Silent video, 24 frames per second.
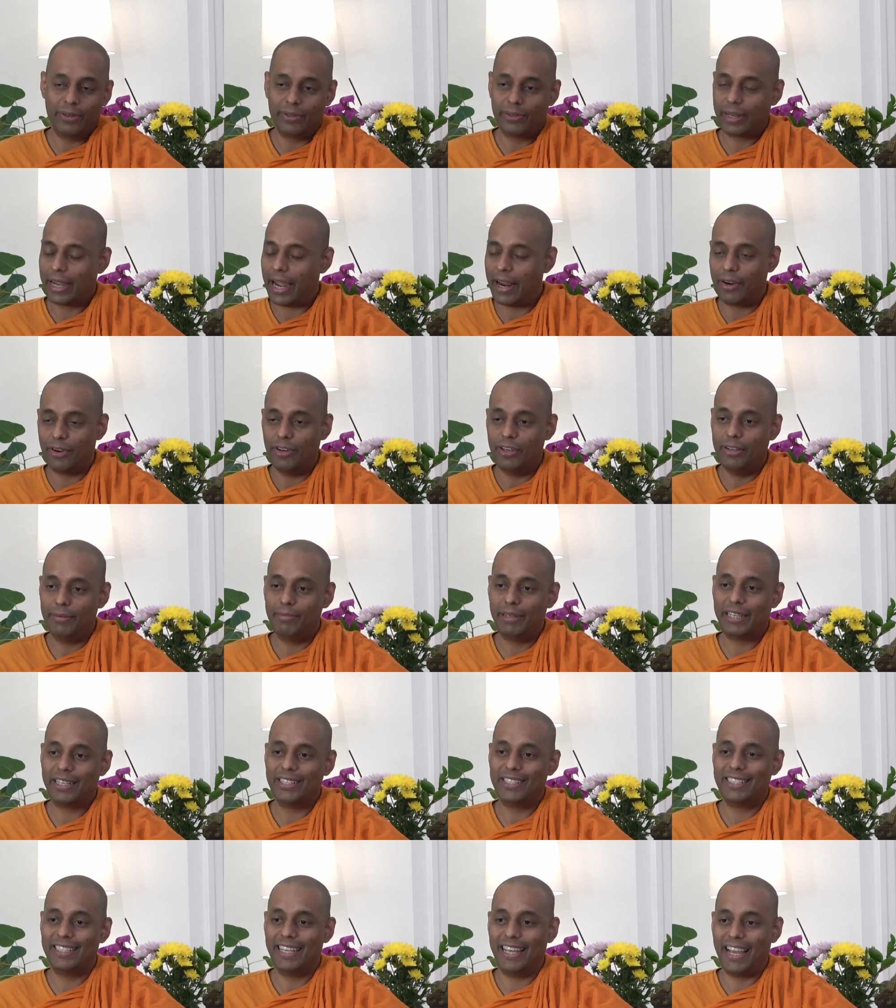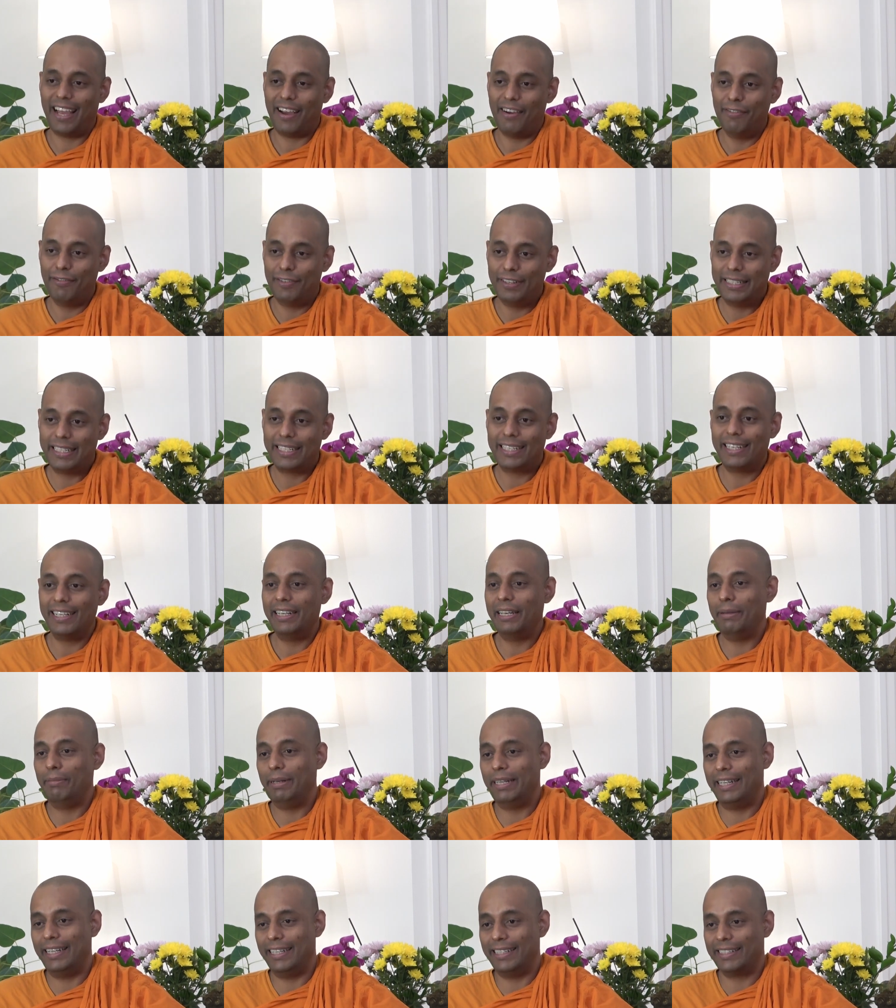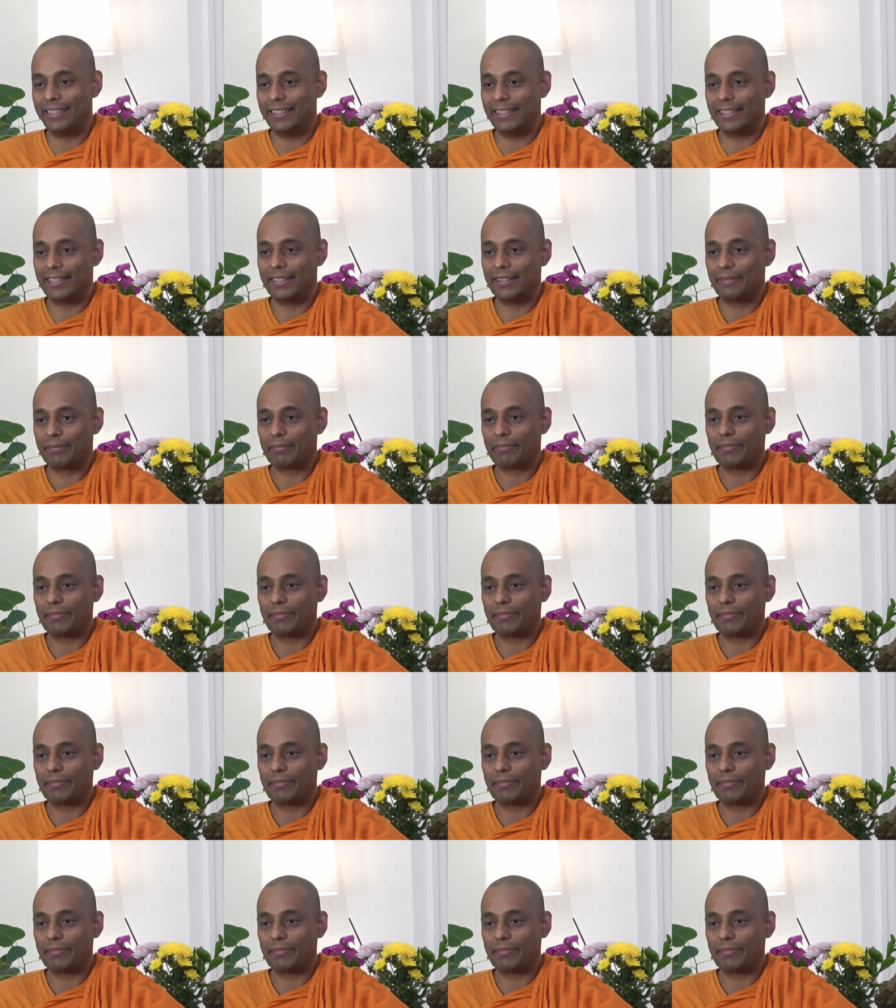cannot because they have physical limitations.